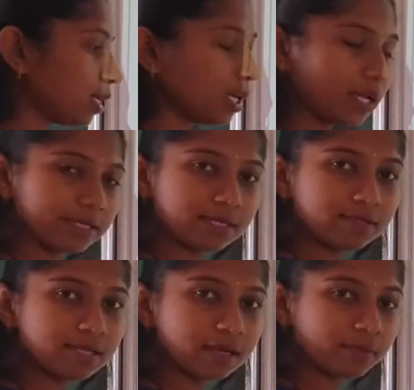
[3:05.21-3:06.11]
here x
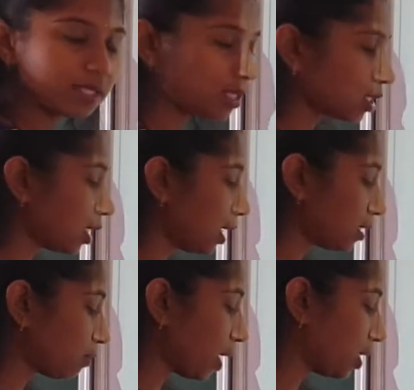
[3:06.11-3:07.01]
is there means 10x
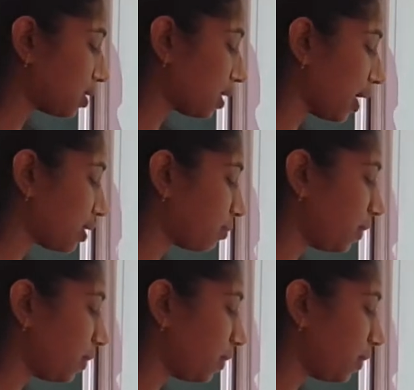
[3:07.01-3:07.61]
minus x